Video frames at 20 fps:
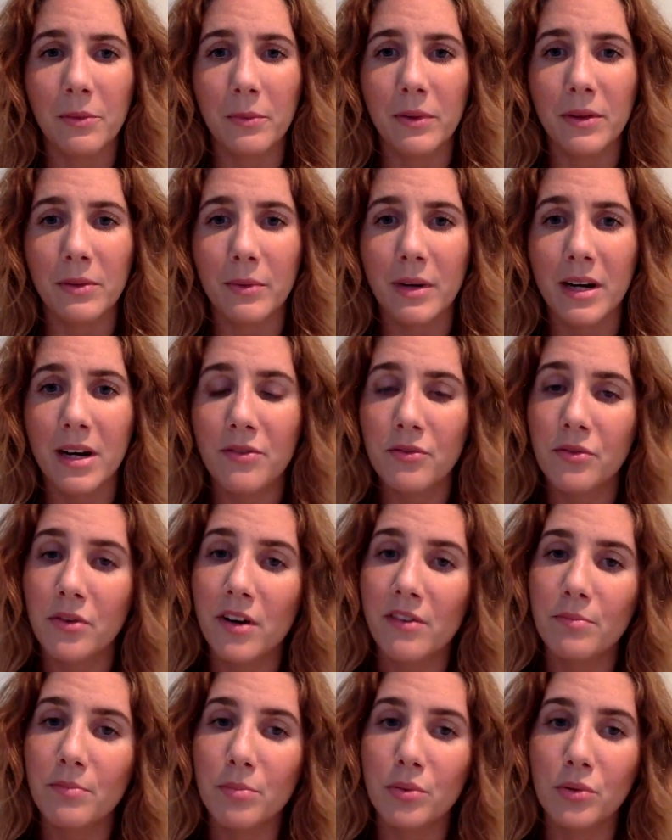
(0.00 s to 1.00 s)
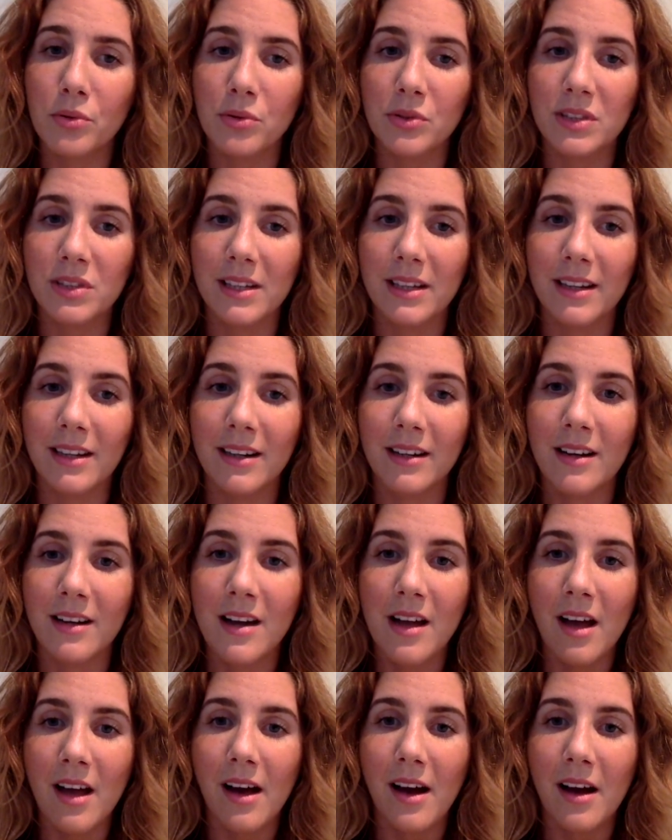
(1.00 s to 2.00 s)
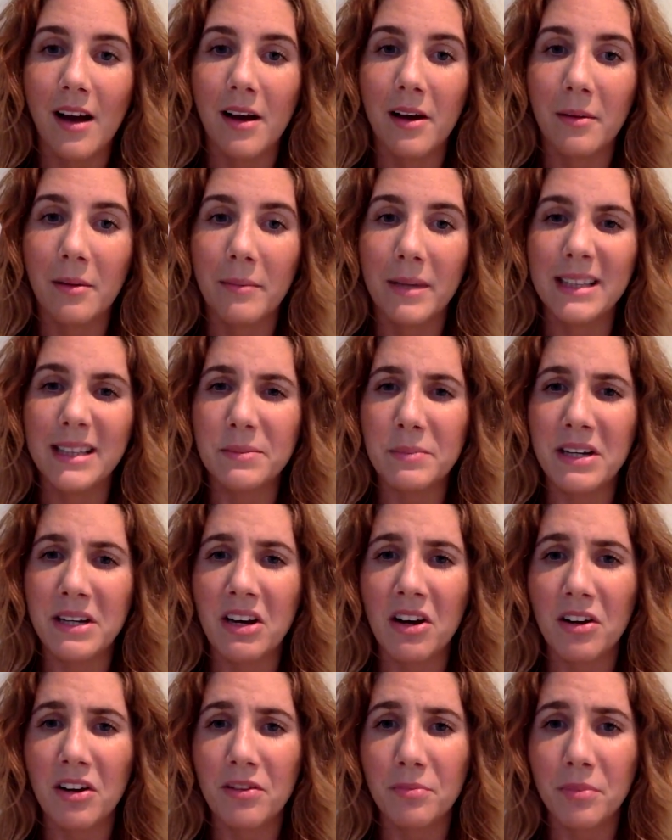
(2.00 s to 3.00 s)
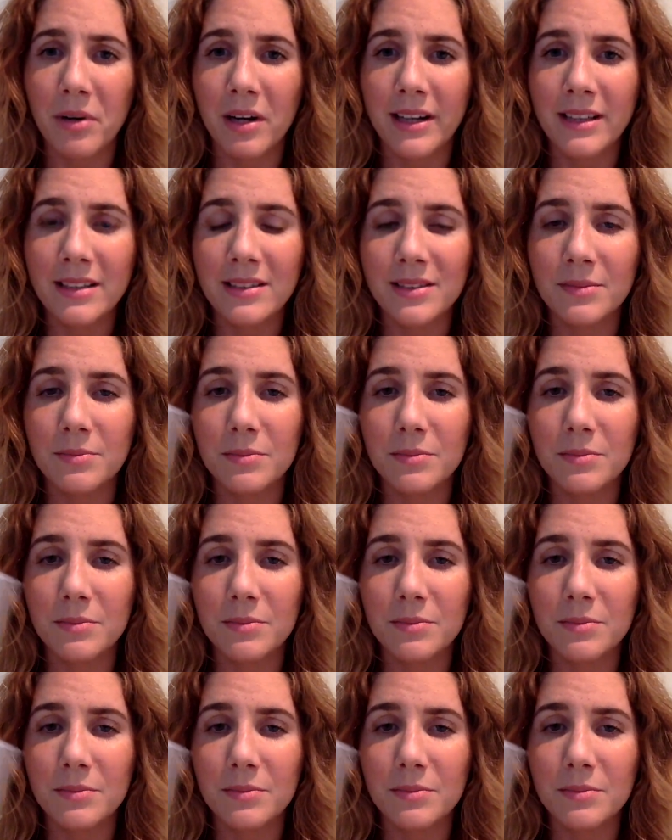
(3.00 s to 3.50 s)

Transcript: with whenever I've bought it, it's been half price.